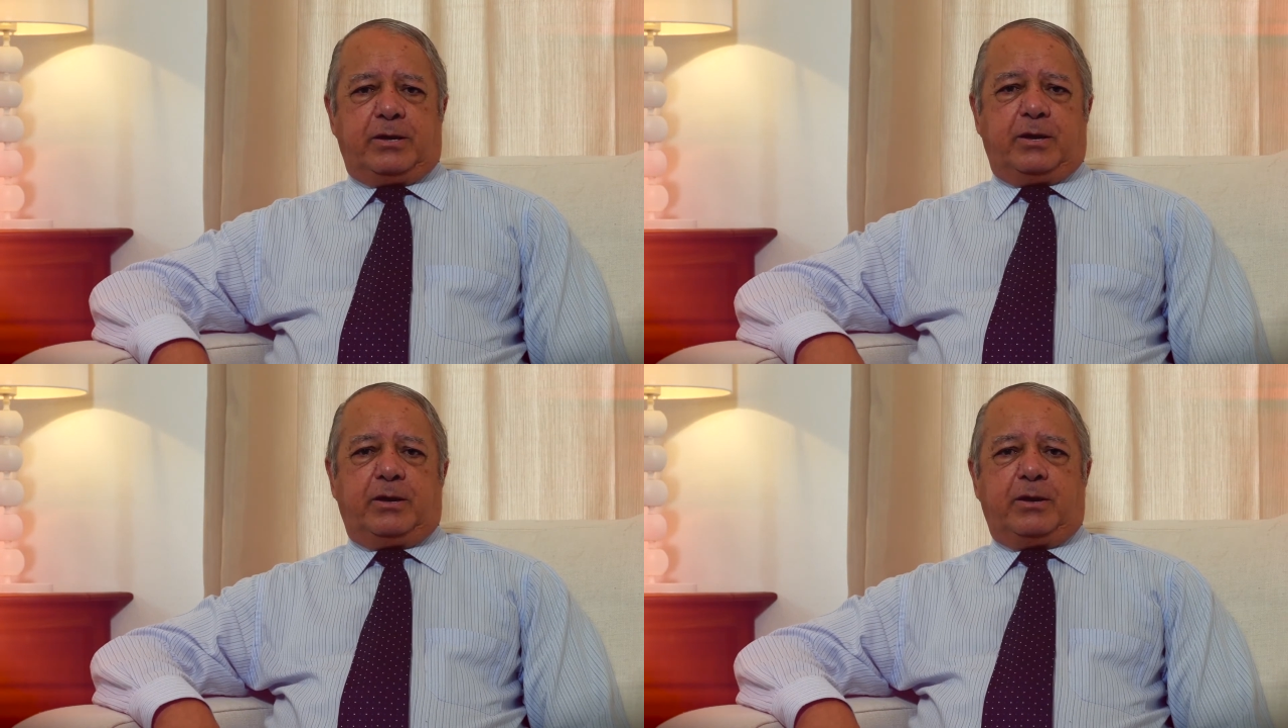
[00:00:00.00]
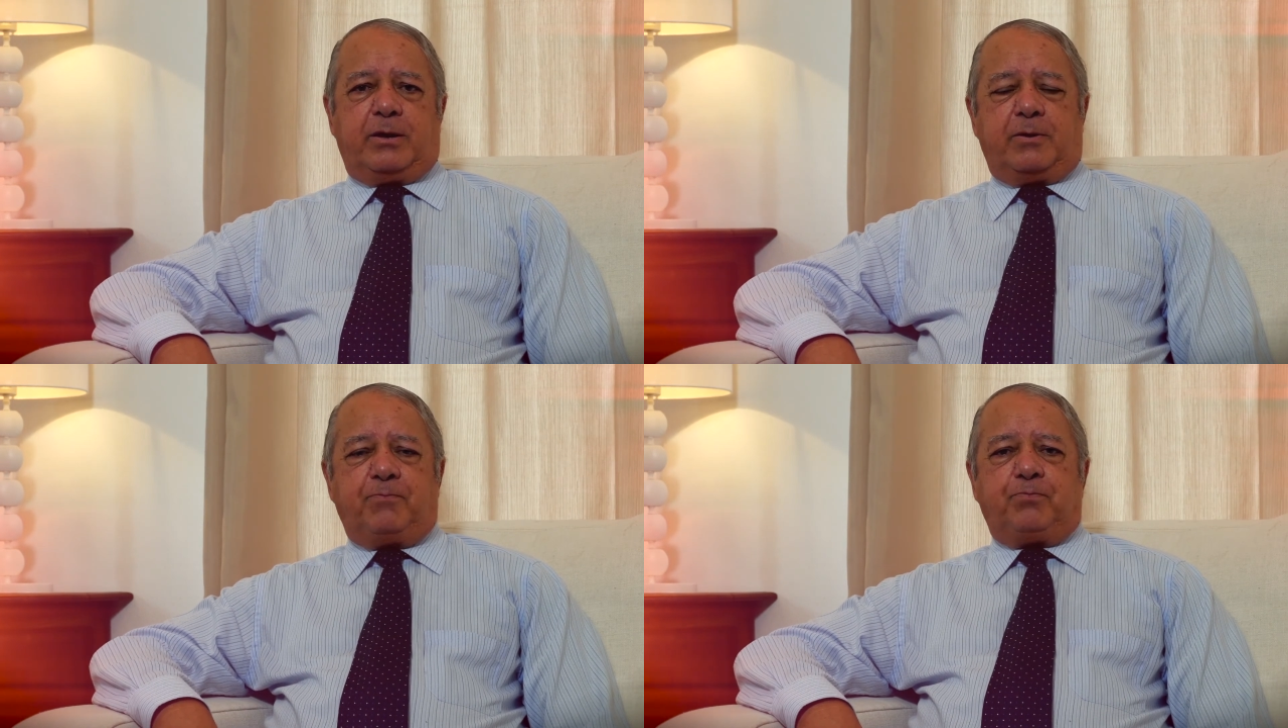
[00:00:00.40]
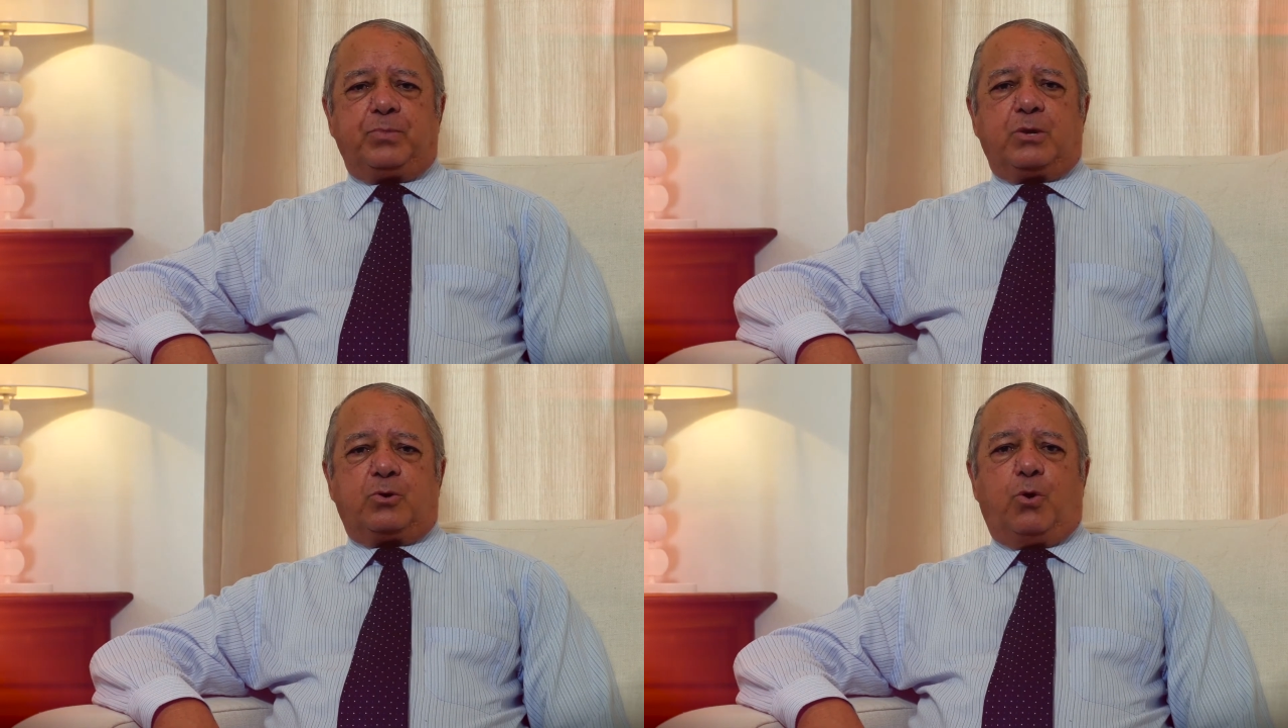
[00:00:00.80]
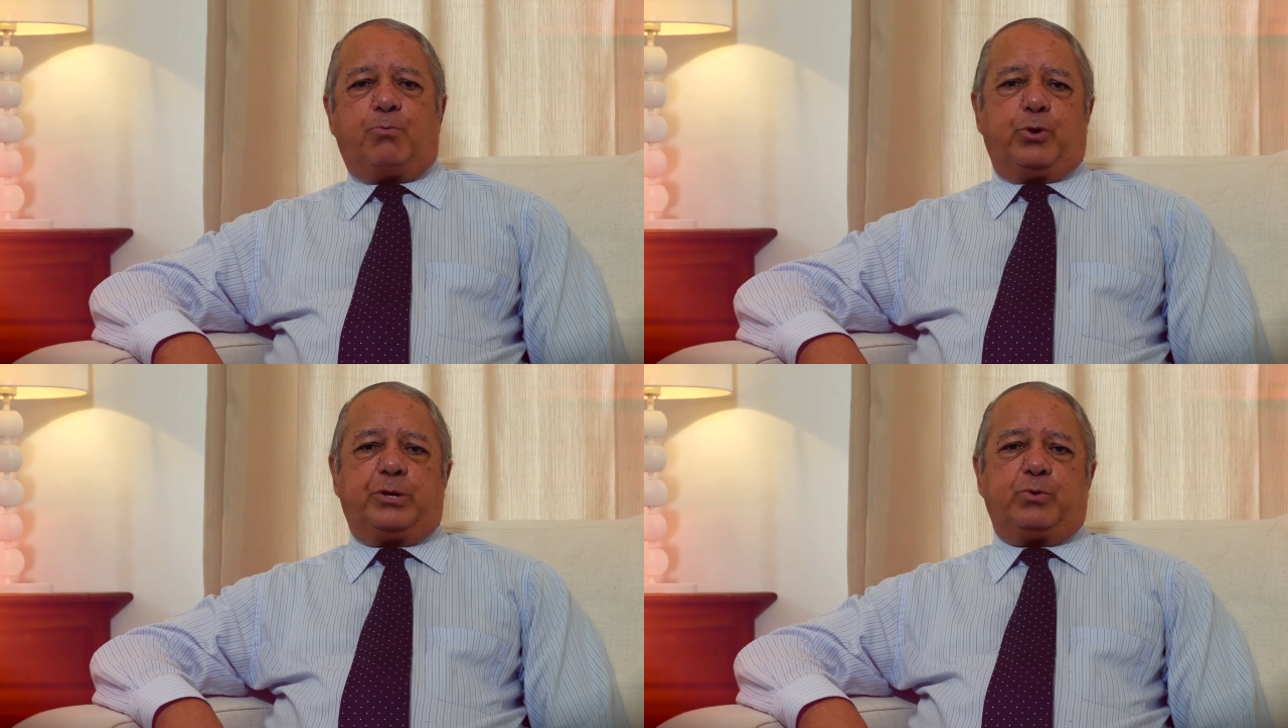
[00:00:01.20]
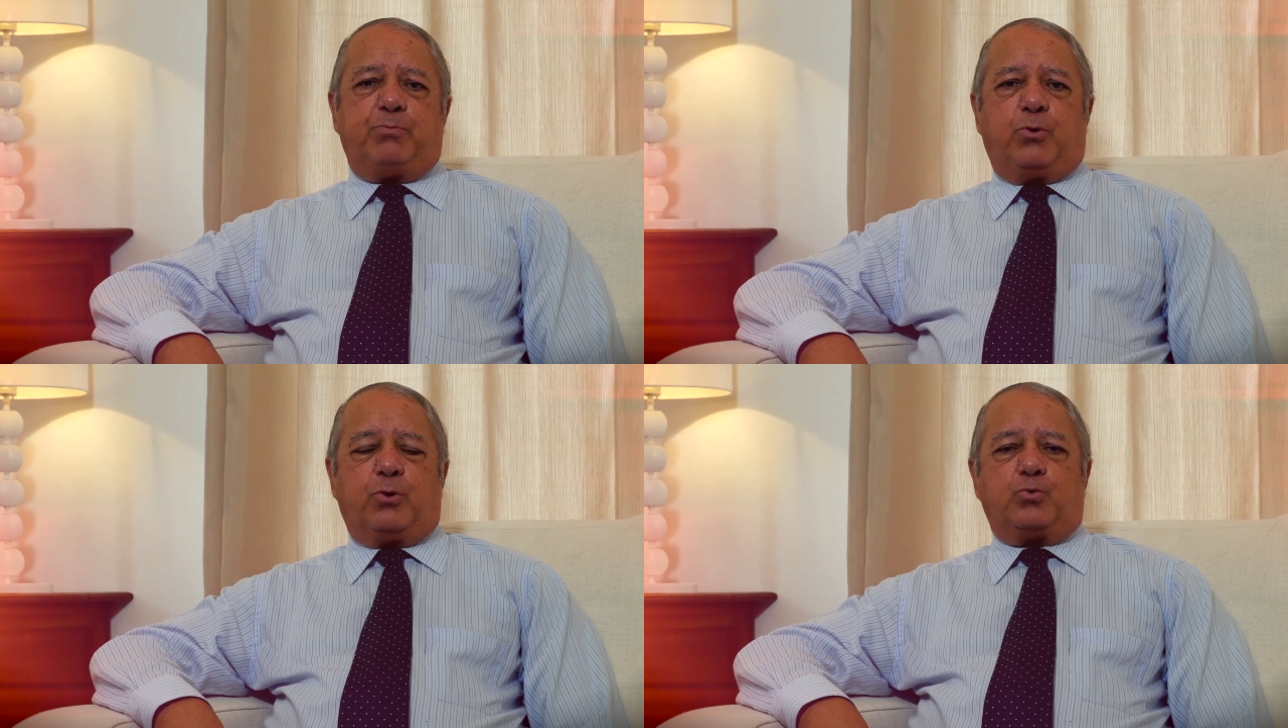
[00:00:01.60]
uh, corporate
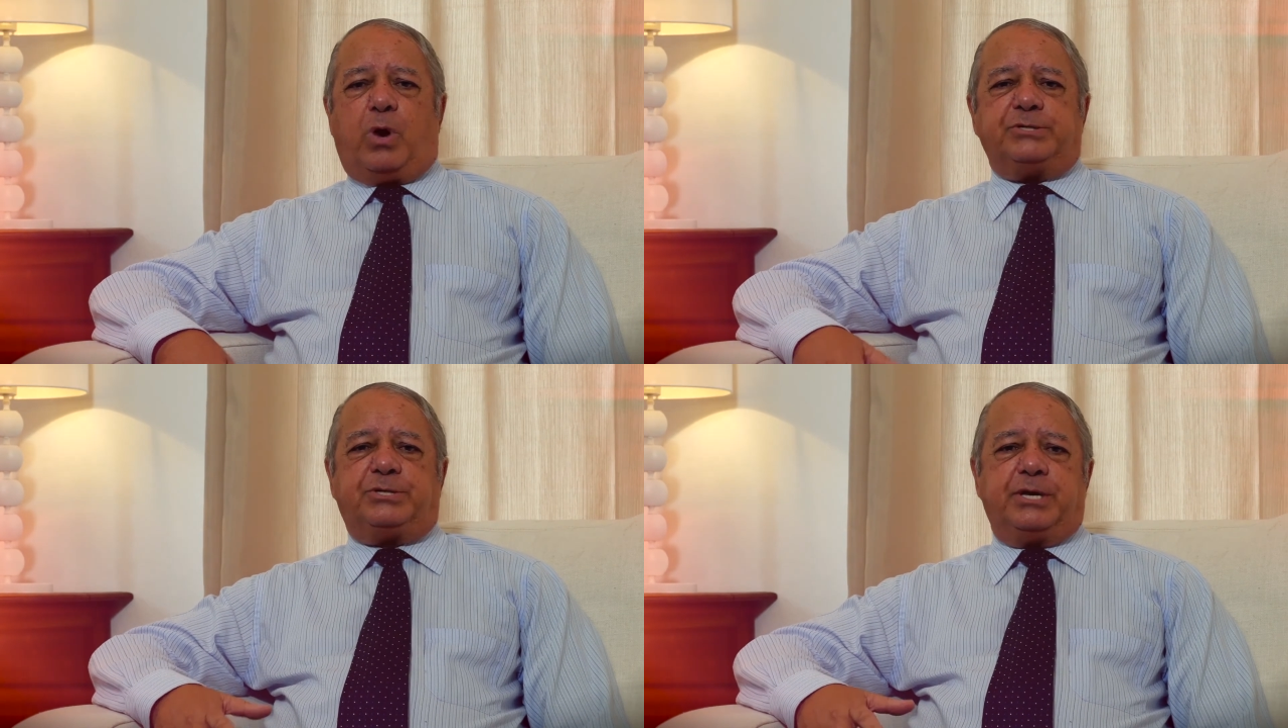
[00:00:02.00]
report once